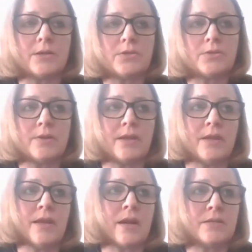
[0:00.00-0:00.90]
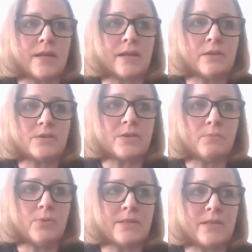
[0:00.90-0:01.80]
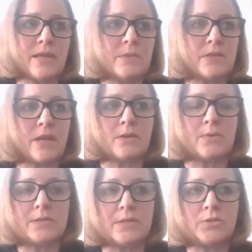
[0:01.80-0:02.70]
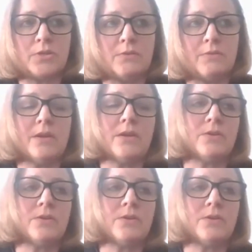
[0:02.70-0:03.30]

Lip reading: Certainly, our technical support team is here to assist you.